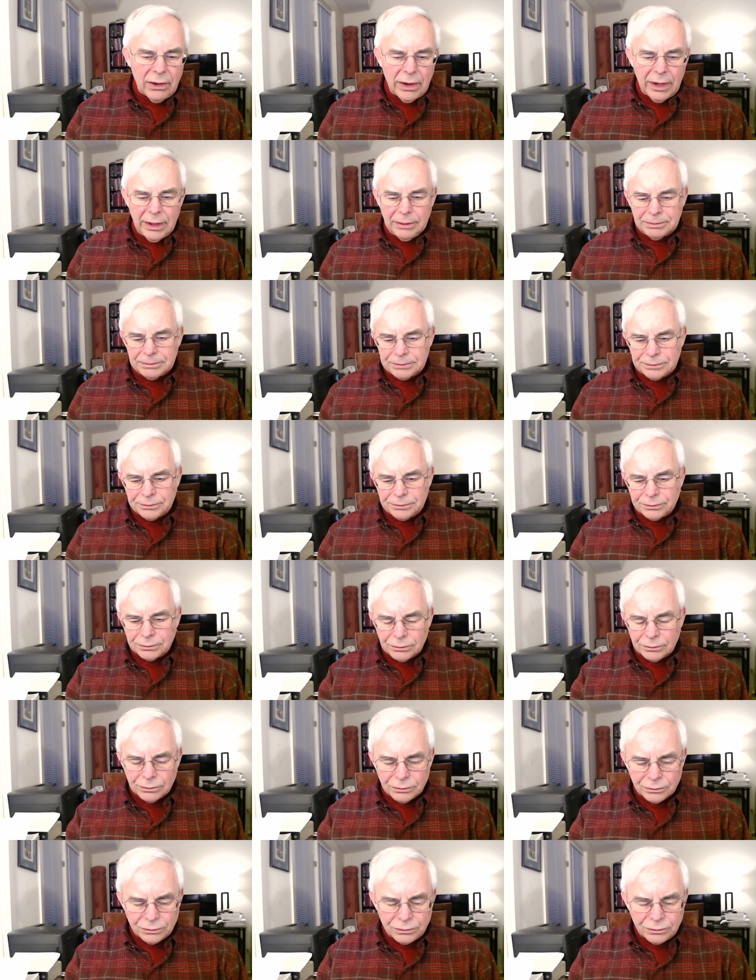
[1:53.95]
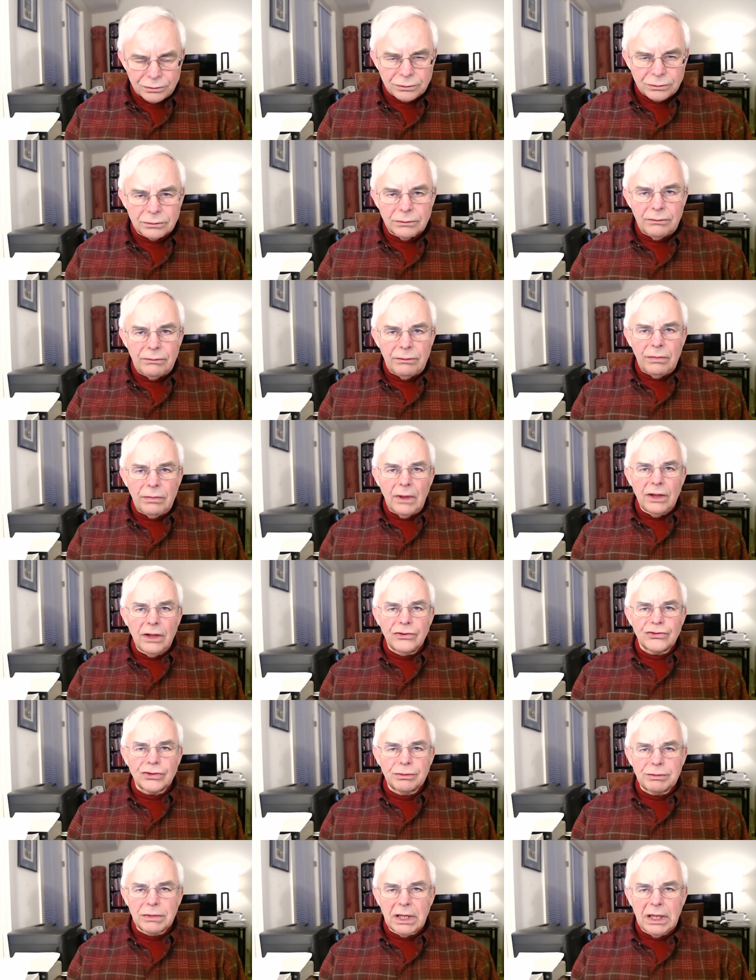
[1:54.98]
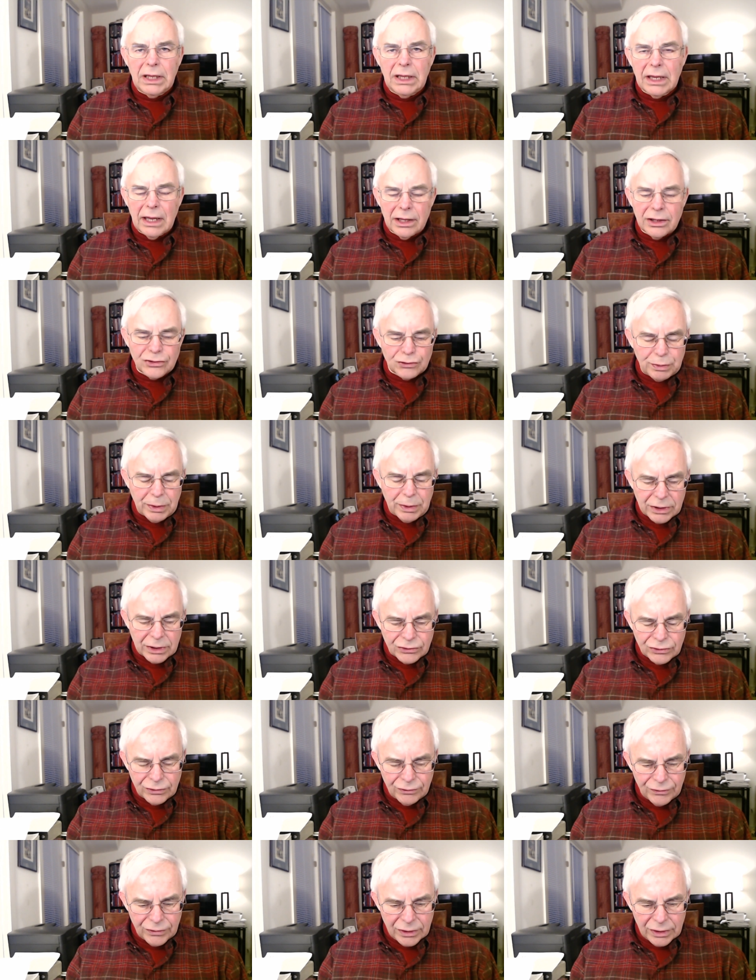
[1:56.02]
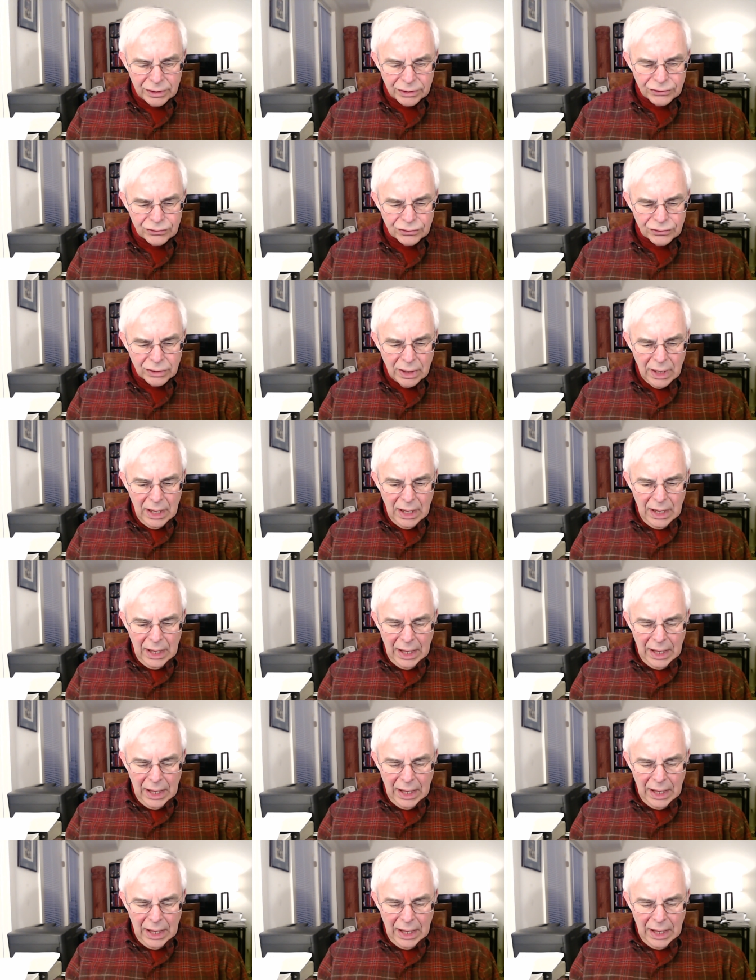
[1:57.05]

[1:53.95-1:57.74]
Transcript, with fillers: All right. Some key aspects of this,